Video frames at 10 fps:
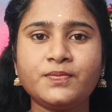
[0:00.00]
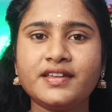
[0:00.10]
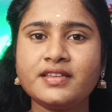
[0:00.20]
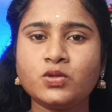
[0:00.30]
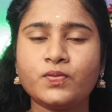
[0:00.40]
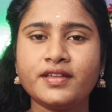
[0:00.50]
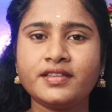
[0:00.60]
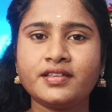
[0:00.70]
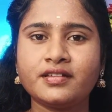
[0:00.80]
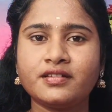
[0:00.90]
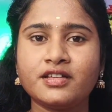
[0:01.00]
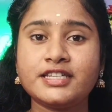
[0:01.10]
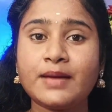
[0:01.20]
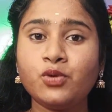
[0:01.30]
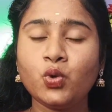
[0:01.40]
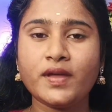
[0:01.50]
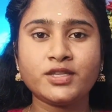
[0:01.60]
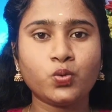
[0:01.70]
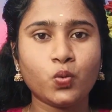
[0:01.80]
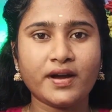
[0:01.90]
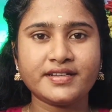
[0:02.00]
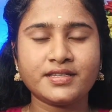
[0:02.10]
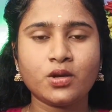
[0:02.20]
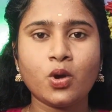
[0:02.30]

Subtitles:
begins with WH words.